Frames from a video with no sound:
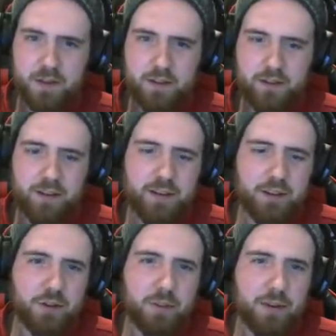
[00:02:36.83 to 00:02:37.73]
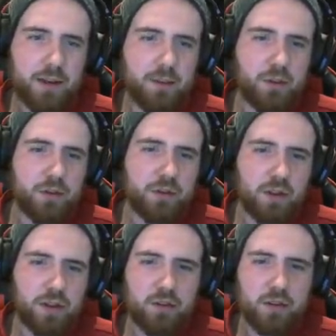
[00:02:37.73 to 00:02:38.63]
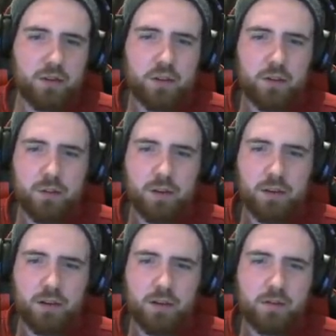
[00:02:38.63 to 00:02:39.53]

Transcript: Didn't they drop any more stuff? That's so disappointing.